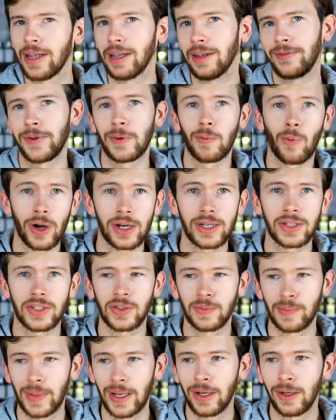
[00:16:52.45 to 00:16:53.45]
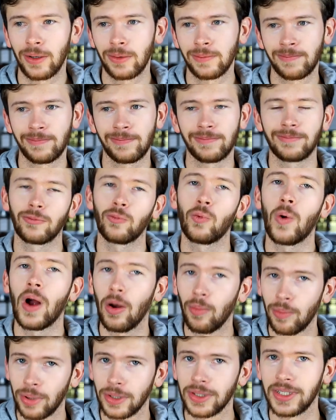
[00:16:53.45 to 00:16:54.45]
If you want to smell
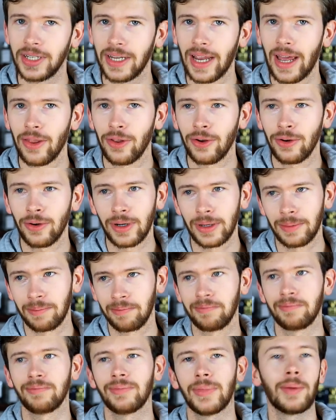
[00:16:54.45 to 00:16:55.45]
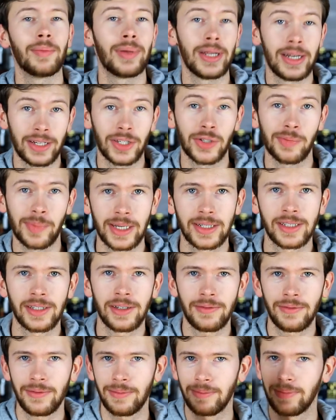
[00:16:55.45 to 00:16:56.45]
well put together and a bit
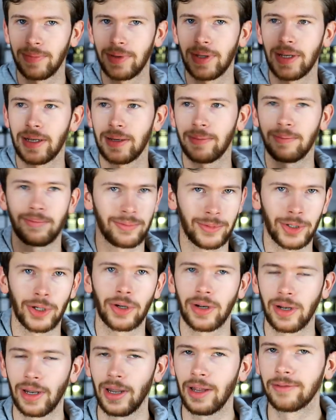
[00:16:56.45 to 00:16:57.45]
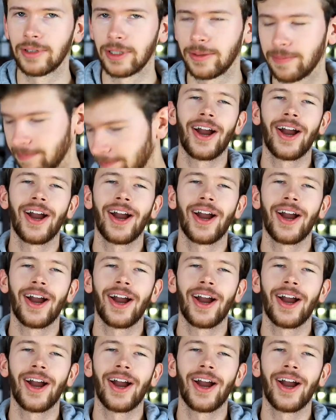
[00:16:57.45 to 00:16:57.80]
expensive, then you're gonna love it.